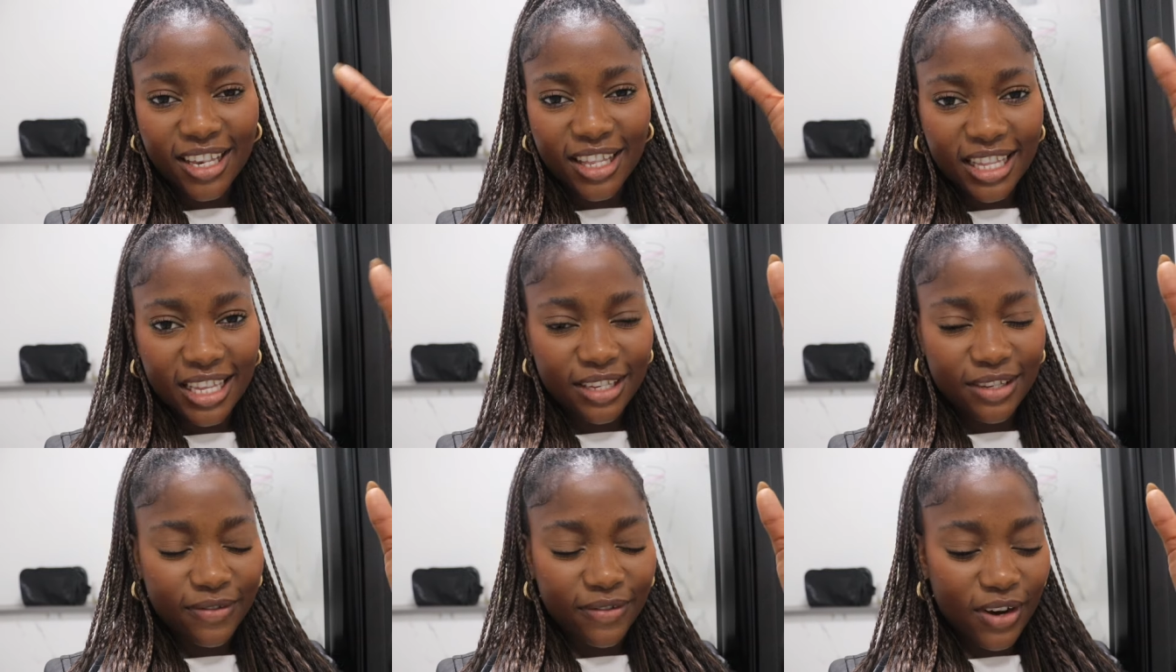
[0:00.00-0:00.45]
in
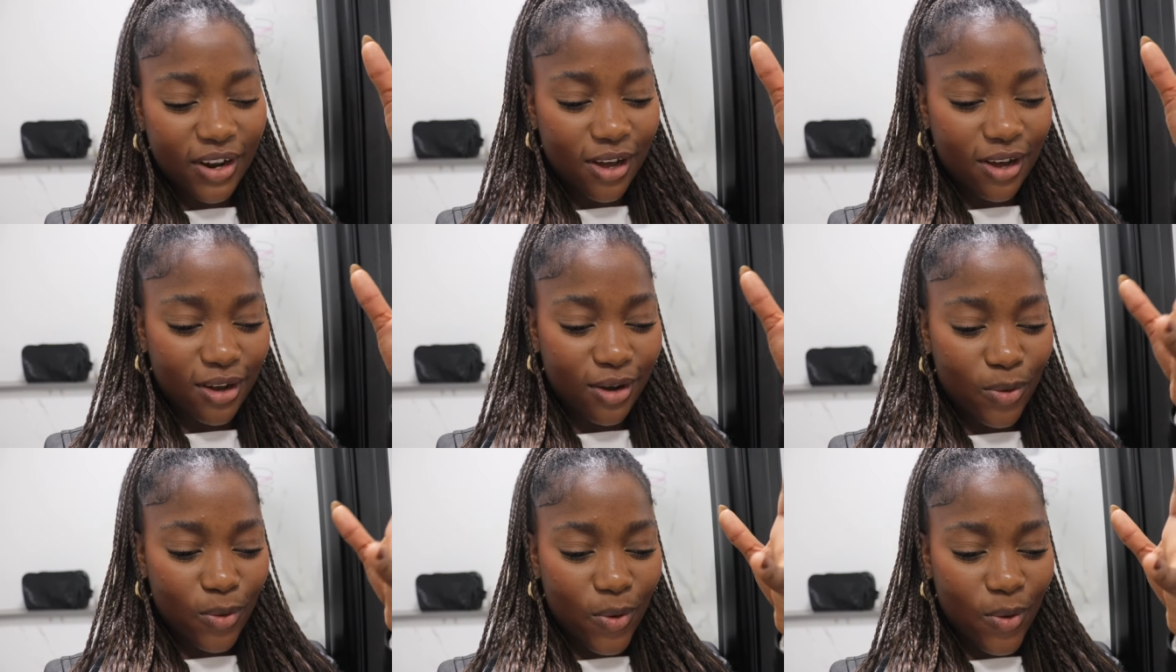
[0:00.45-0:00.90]
this
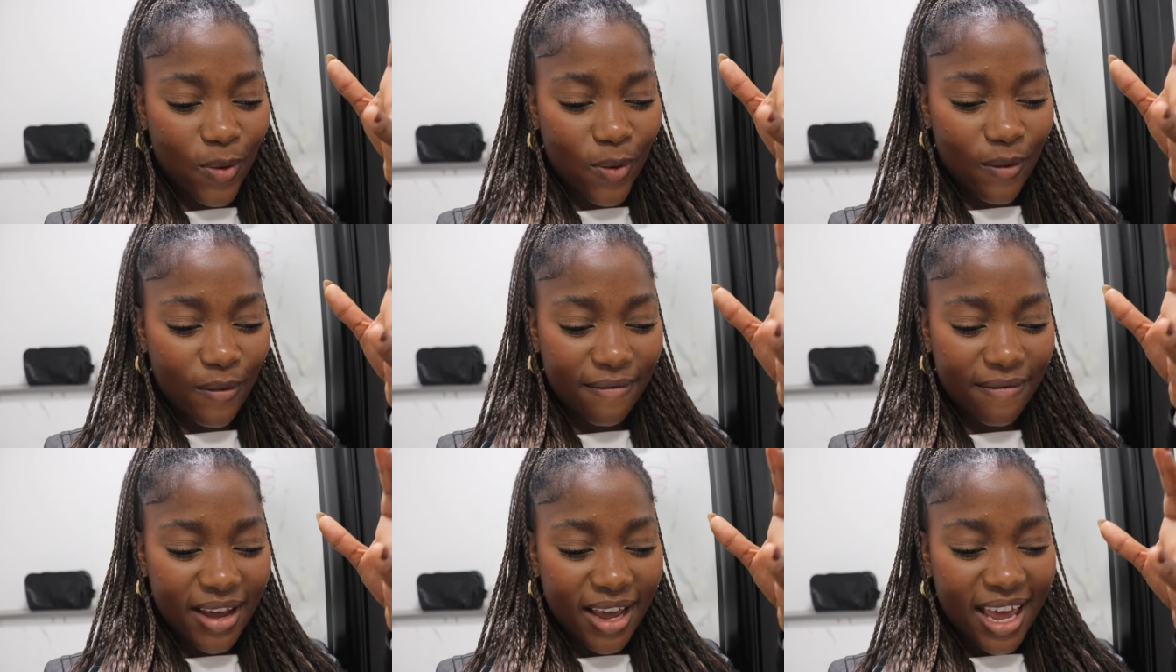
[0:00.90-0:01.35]
vlog
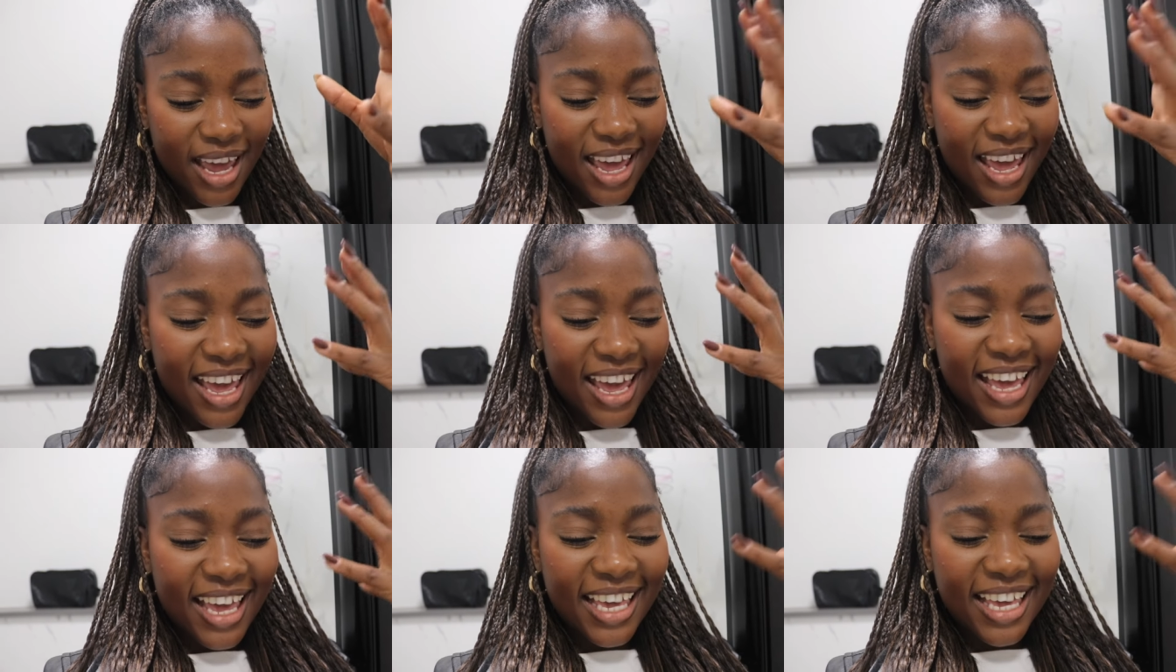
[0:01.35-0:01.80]
of
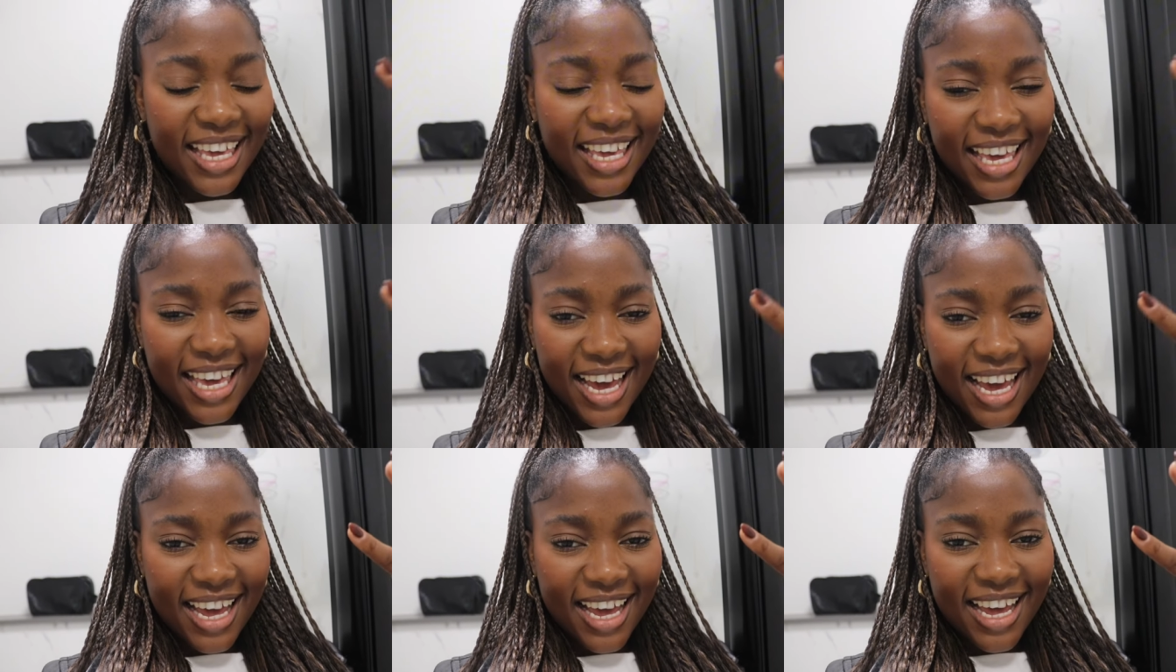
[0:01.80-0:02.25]

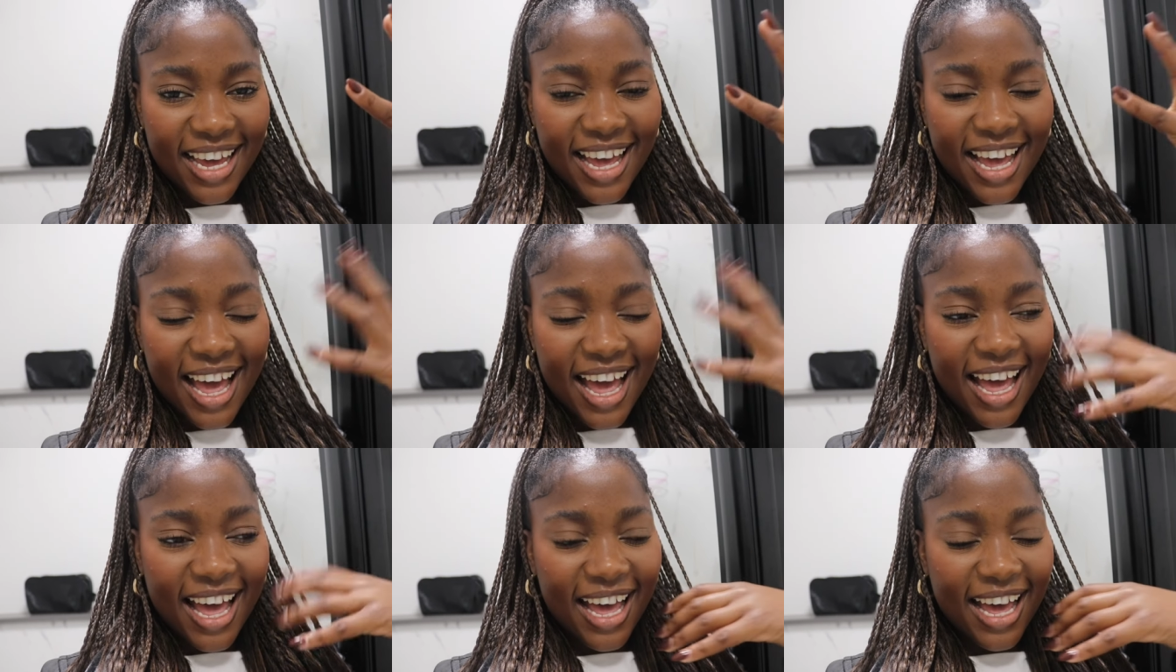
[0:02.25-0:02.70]
here
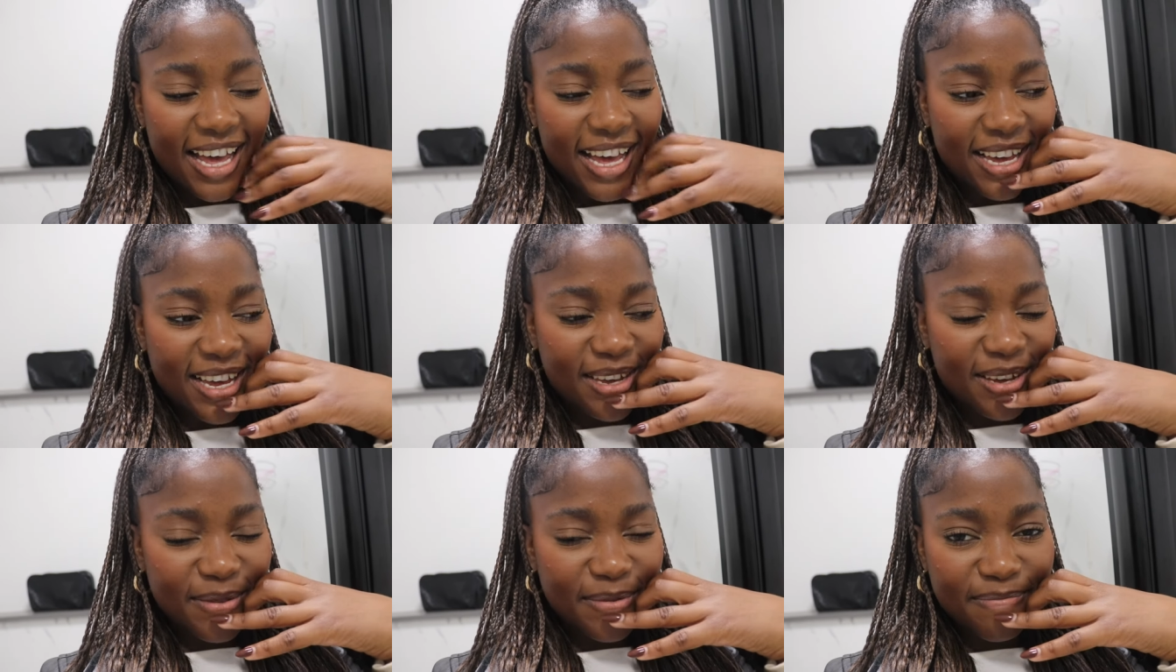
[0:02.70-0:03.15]

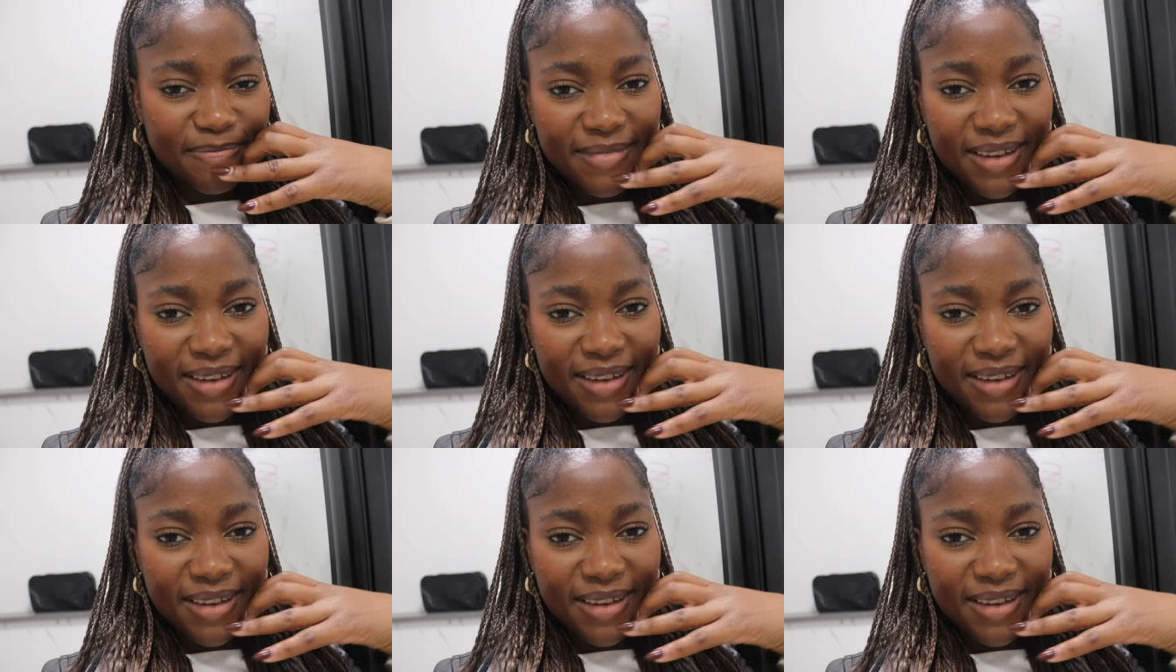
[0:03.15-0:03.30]
um,